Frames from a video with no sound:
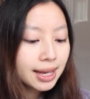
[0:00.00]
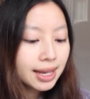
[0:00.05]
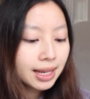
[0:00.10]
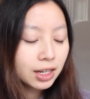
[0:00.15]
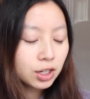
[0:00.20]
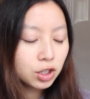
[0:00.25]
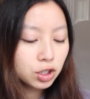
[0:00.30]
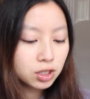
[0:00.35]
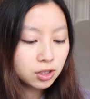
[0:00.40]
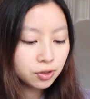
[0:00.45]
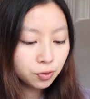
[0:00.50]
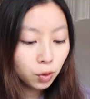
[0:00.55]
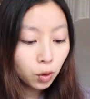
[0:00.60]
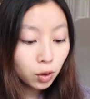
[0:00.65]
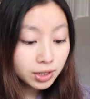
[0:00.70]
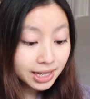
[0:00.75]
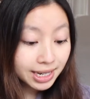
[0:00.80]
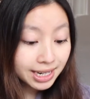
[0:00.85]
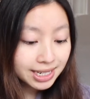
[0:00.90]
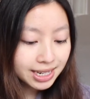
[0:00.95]
In just
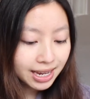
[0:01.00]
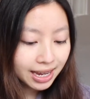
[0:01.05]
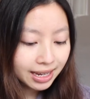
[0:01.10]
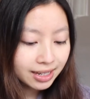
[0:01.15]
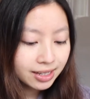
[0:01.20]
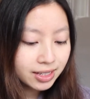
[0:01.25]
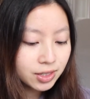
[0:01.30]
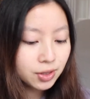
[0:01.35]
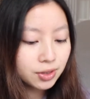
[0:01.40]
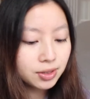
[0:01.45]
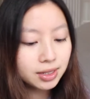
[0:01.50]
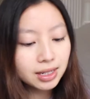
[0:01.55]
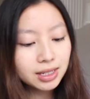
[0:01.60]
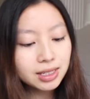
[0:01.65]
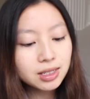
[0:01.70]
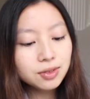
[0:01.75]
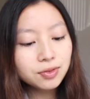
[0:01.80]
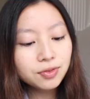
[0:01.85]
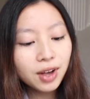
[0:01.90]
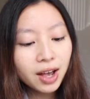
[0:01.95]
14 days, your
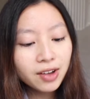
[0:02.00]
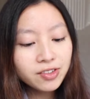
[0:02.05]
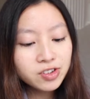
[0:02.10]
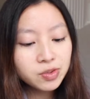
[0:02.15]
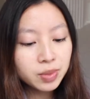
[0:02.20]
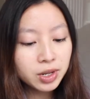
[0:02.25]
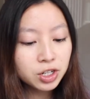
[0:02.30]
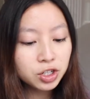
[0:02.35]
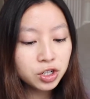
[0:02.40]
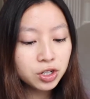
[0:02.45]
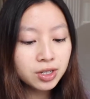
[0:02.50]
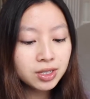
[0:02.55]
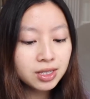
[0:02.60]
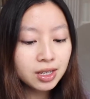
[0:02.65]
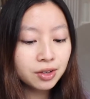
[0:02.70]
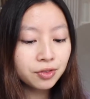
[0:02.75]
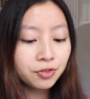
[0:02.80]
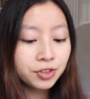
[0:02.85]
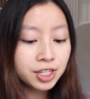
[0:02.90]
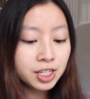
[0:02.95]
skin's 5 dimensions
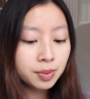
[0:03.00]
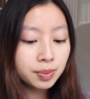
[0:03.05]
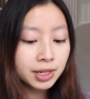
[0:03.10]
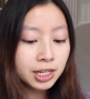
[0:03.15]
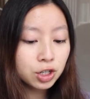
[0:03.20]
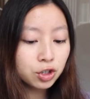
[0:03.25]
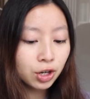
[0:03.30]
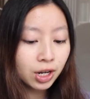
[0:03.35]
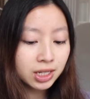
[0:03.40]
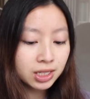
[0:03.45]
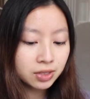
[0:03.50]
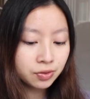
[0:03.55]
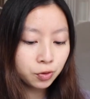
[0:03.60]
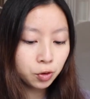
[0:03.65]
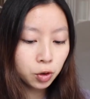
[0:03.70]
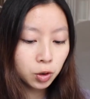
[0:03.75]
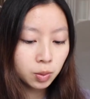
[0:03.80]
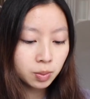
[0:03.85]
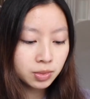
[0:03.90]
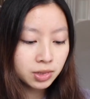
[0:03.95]
are visibly
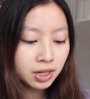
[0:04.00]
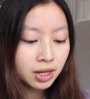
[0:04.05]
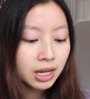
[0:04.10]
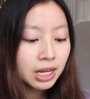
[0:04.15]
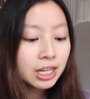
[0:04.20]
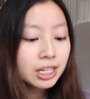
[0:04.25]
transformed.